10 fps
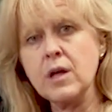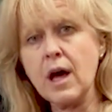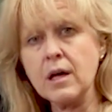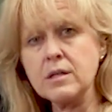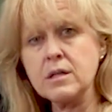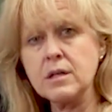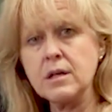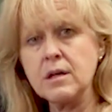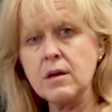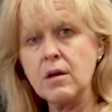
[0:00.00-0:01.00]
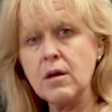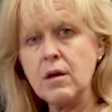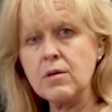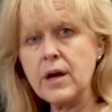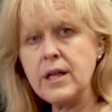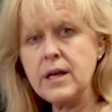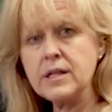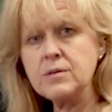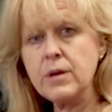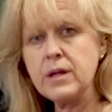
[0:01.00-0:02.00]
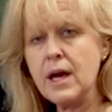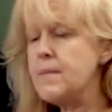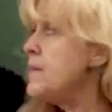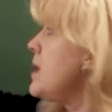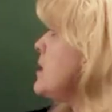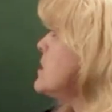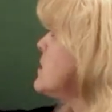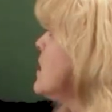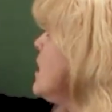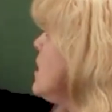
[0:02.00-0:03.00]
that. All right? That's what that means.